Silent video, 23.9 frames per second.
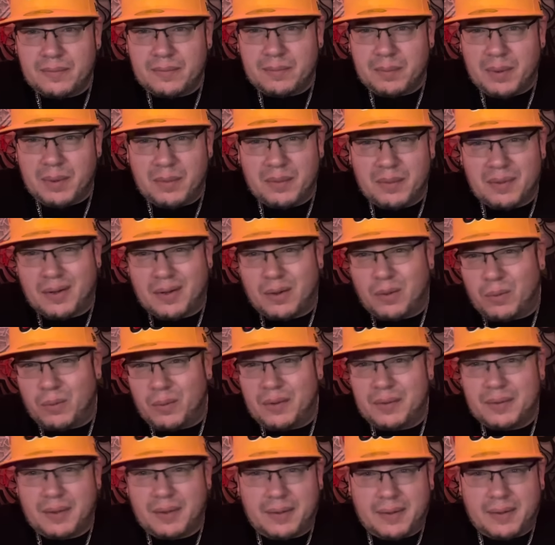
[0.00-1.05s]
People that are
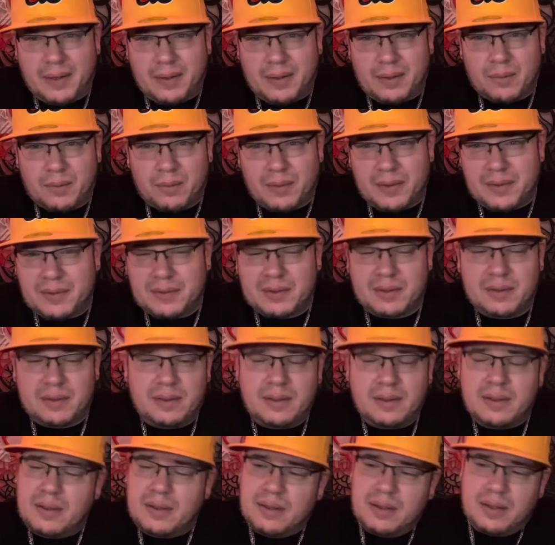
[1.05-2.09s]
willing to take a risk and
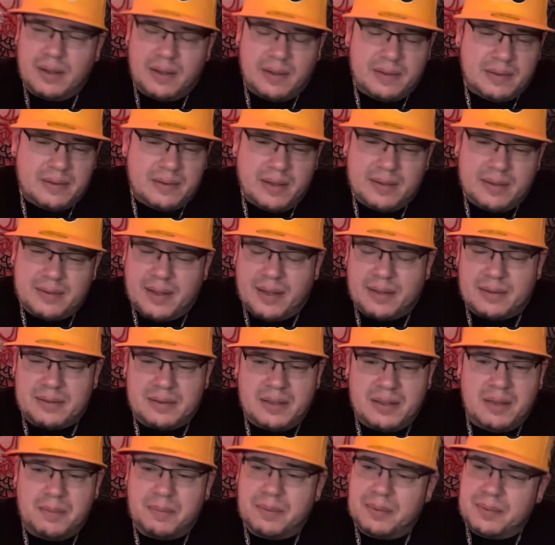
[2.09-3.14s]
take that
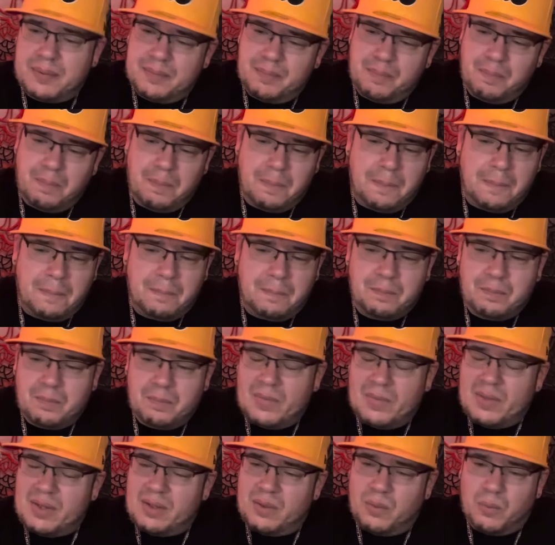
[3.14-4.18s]
leap
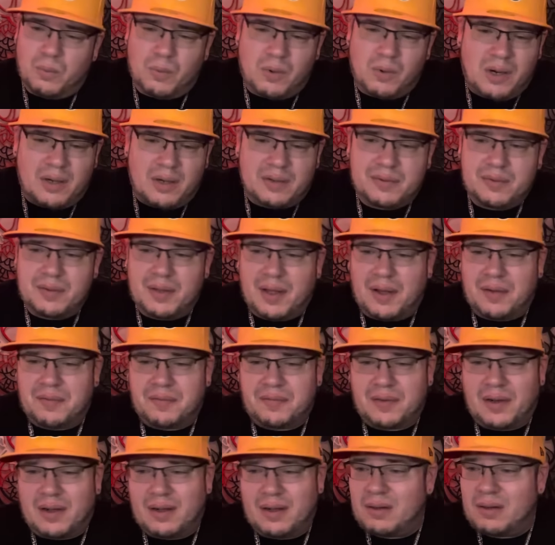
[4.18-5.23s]
and walk through that
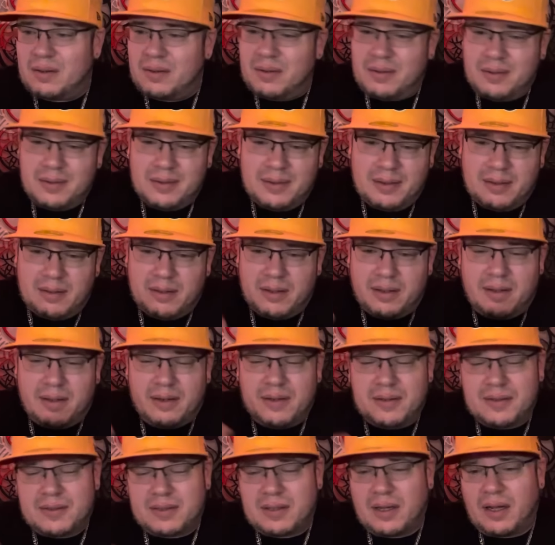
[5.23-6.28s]
fire, and they get
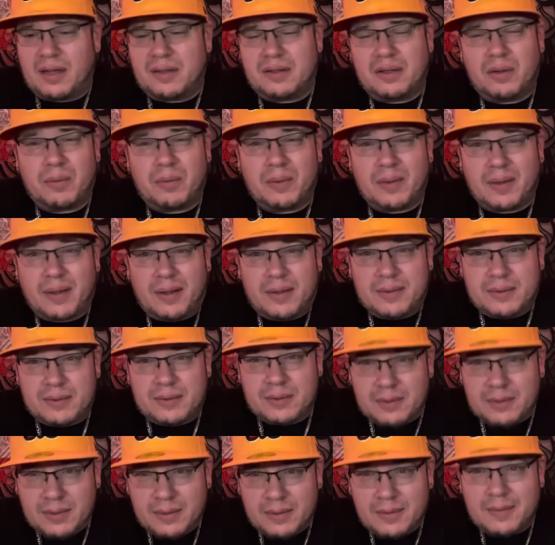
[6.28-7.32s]
inside and they realize
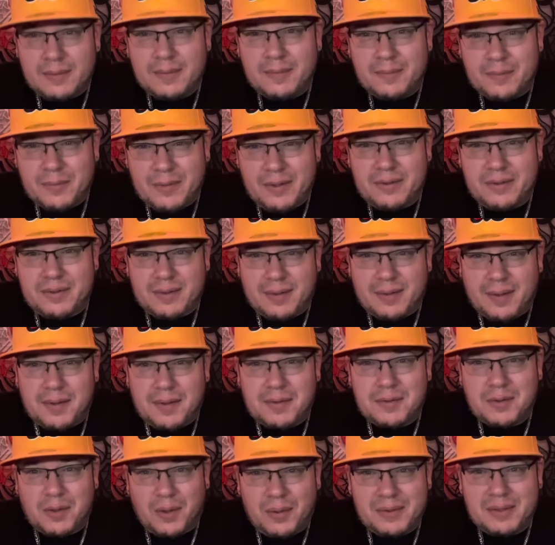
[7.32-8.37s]
this is a nice,
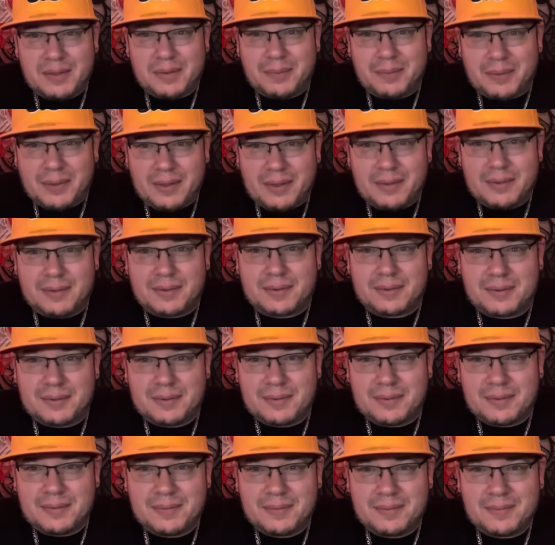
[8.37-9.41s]
cozy place.
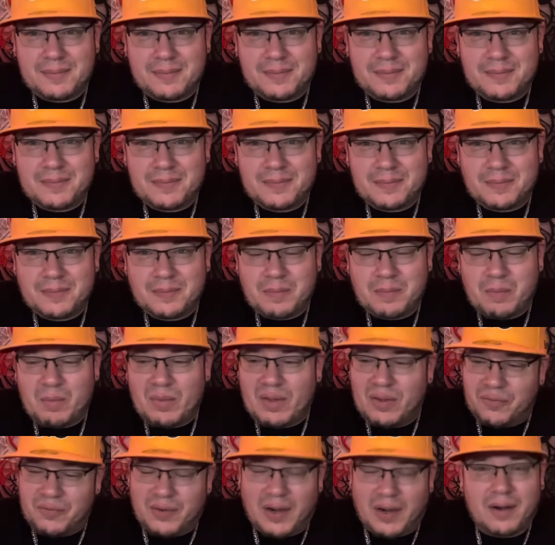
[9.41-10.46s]

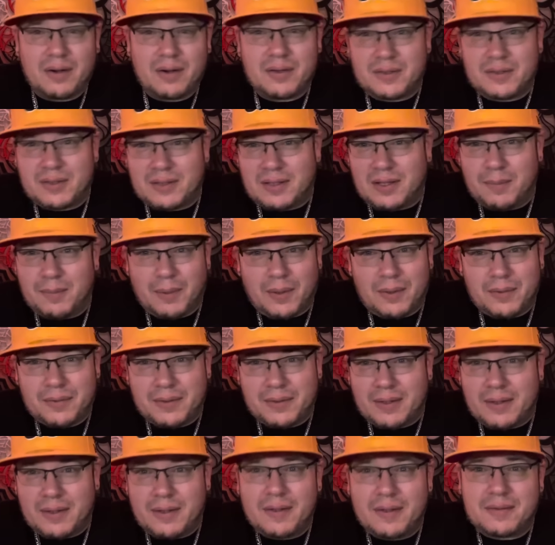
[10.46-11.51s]
The fire is to keep all
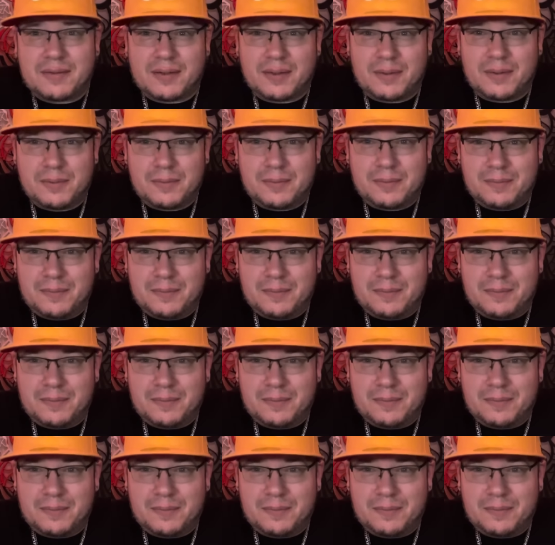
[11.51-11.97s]
the idiots out.